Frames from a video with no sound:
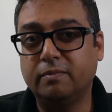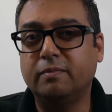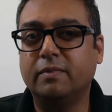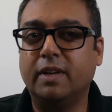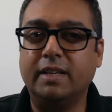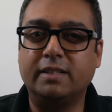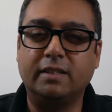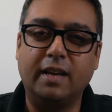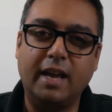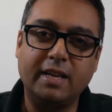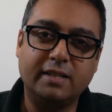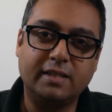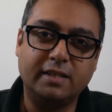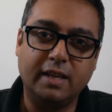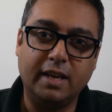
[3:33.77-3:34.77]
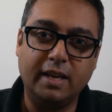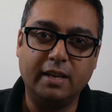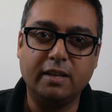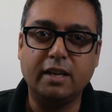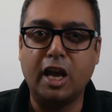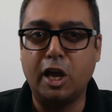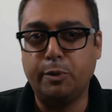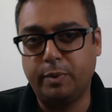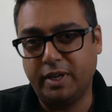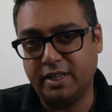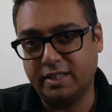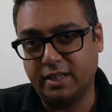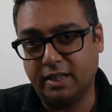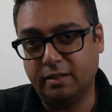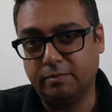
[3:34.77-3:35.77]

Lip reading: it's an SC APC.